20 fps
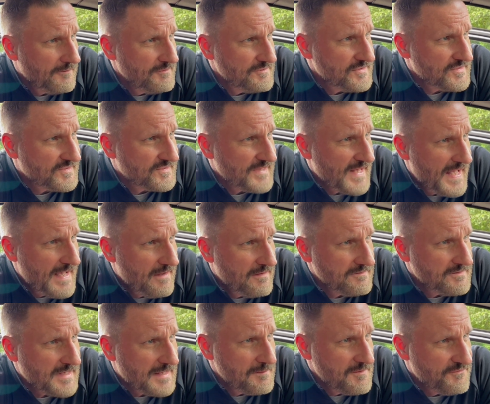
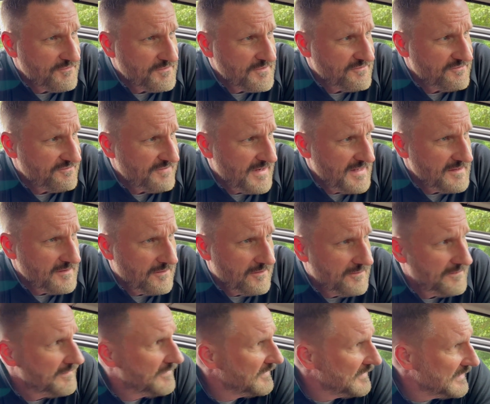sound coming from the front
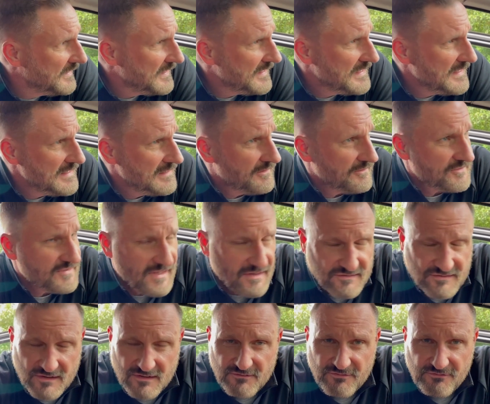on the,
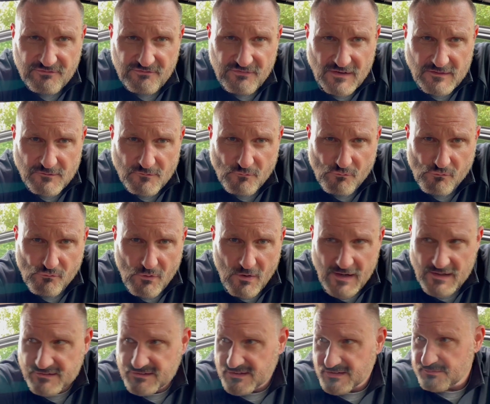sounds like the front
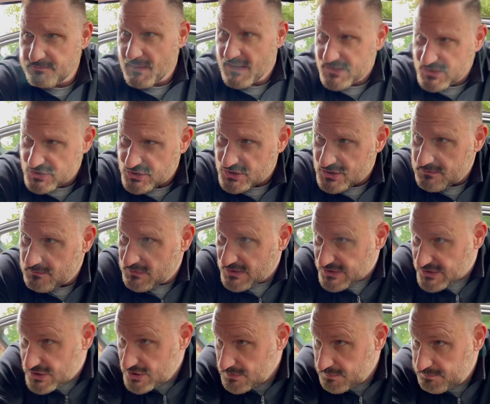right suspension,
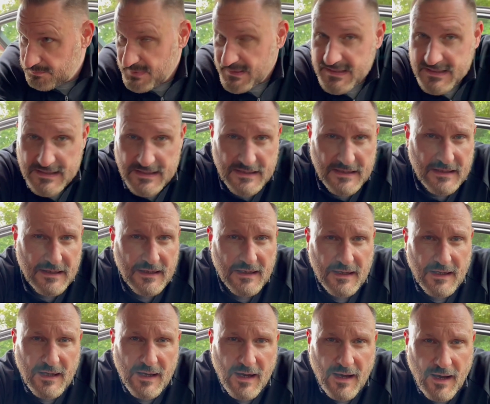which could be
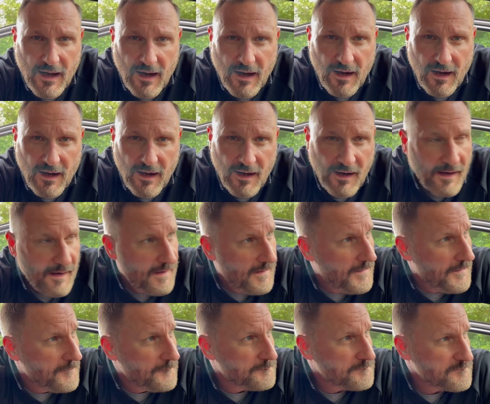
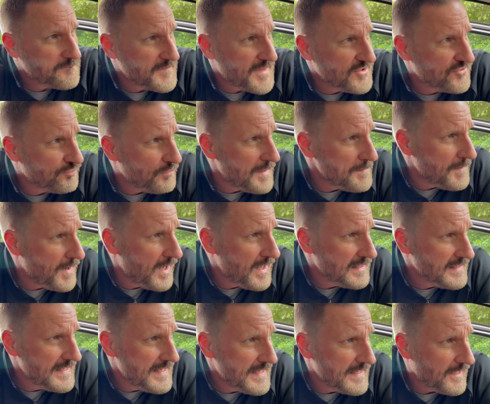sway bar
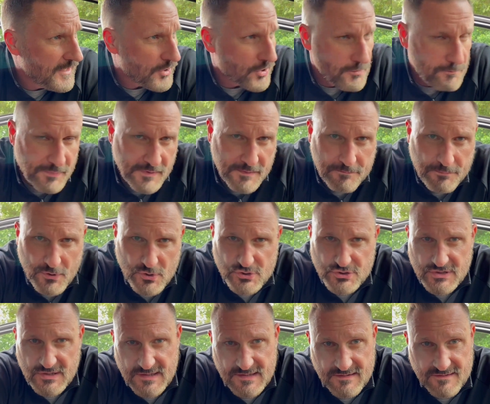link, it could be
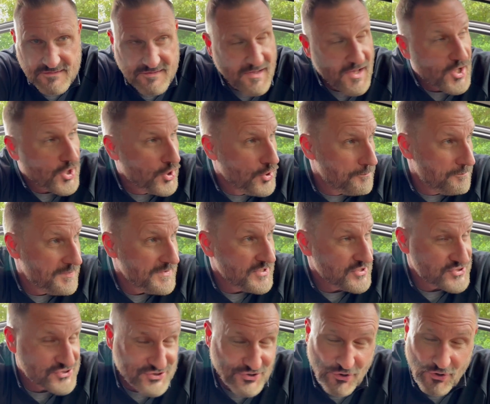bushings, it could be a
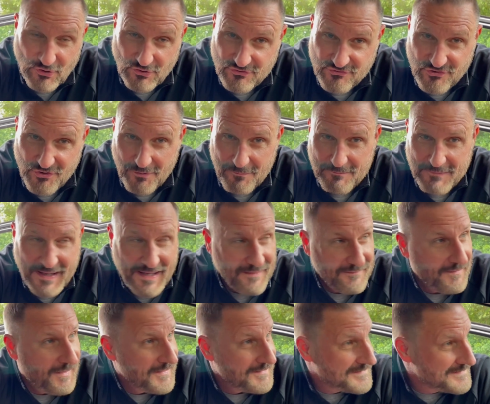shock top
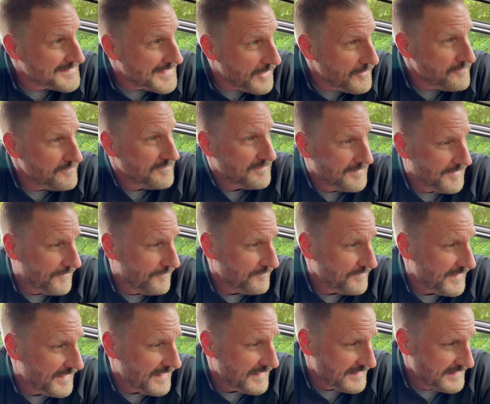mount. I don't know
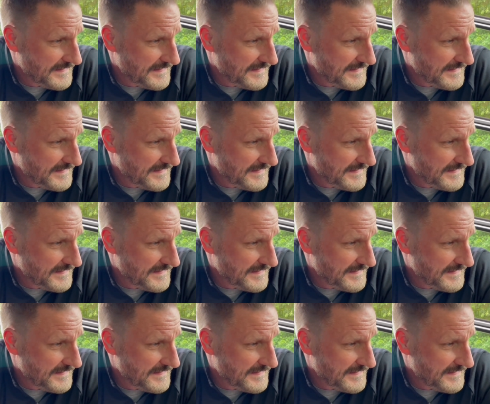yet.